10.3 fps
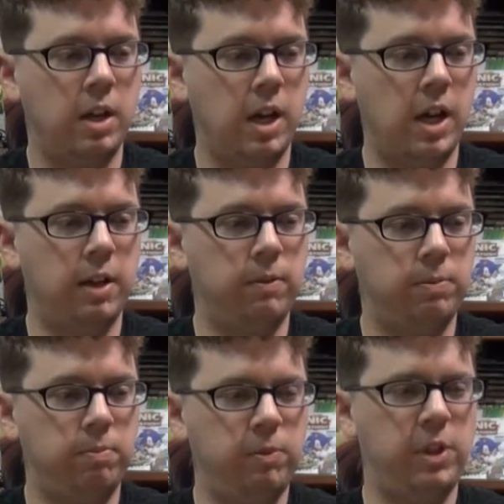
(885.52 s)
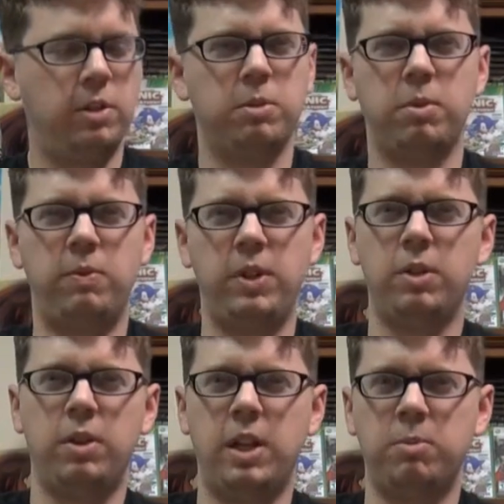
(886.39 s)
have videos with
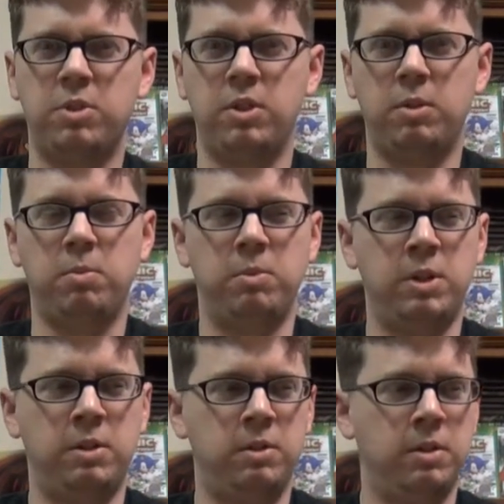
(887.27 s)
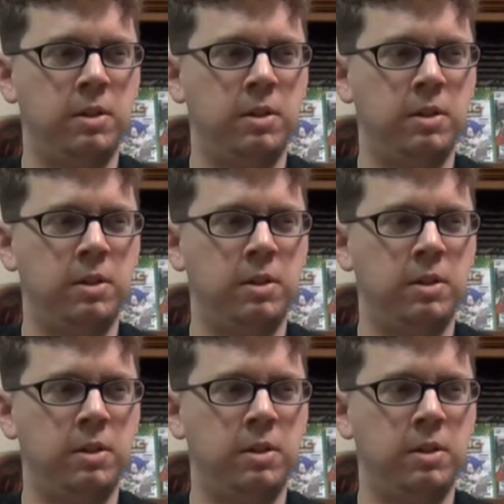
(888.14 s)
video games in them, and